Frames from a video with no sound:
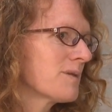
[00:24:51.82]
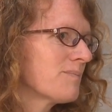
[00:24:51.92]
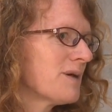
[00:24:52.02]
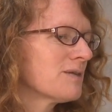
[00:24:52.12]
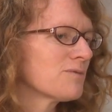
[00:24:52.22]

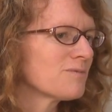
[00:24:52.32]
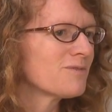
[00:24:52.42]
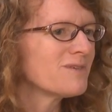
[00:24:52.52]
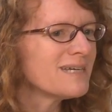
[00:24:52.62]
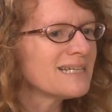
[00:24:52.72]
But
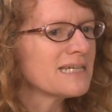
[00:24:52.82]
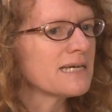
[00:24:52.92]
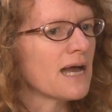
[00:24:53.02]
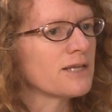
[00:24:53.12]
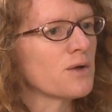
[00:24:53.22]

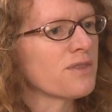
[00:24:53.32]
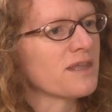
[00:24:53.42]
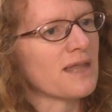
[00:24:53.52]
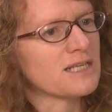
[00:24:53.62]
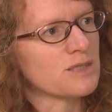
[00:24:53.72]
really, I don't
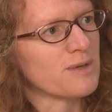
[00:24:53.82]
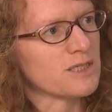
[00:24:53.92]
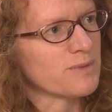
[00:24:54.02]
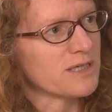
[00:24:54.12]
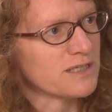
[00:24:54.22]
think that's the
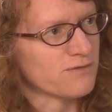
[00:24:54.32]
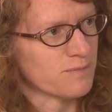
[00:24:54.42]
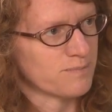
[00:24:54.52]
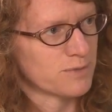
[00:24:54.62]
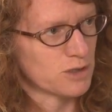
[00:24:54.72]
best place
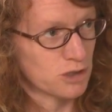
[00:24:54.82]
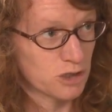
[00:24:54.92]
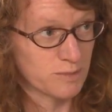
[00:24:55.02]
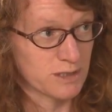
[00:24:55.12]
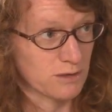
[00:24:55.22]
for children
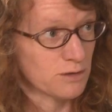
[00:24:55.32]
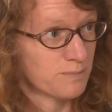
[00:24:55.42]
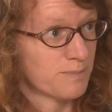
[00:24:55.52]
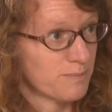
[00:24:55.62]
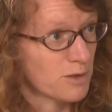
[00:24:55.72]
to be
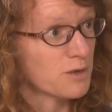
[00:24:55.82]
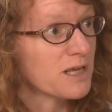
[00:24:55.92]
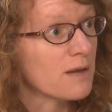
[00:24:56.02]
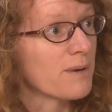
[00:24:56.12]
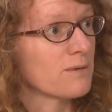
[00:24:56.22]

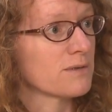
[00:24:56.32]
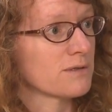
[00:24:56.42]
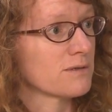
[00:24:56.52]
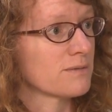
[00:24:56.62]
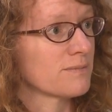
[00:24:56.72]
learning
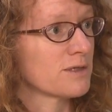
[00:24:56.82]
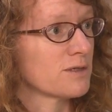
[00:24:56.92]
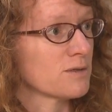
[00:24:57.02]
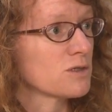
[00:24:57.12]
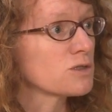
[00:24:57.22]
about their, you
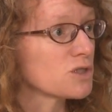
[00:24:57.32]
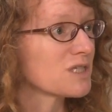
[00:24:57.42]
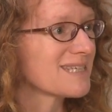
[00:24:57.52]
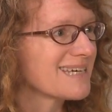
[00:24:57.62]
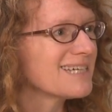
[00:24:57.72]
know, social
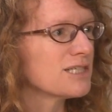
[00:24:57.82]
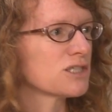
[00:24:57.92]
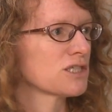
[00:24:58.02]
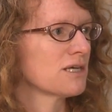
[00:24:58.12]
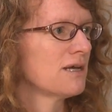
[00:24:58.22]

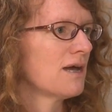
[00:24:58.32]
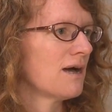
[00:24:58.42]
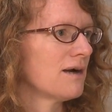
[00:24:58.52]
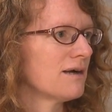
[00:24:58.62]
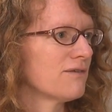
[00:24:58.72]
skills
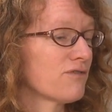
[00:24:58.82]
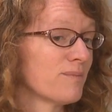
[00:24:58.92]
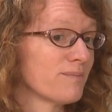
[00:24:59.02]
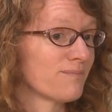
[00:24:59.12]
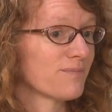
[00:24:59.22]

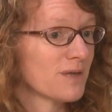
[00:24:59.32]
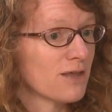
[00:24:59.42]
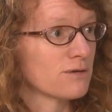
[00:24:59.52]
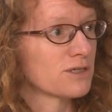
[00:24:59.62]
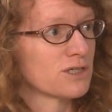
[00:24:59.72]
from
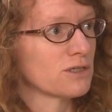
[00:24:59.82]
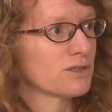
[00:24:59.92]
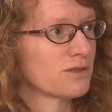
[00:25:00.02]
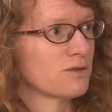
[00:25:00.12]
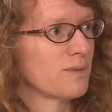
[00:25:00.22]
other
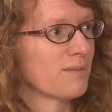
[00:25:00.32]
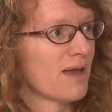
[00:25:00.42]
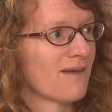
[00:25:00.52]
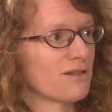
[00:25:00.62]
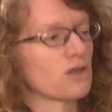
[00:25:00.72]
children who maybe
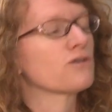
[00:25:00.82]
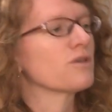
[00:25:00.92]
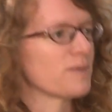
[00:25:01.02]
haven't learned them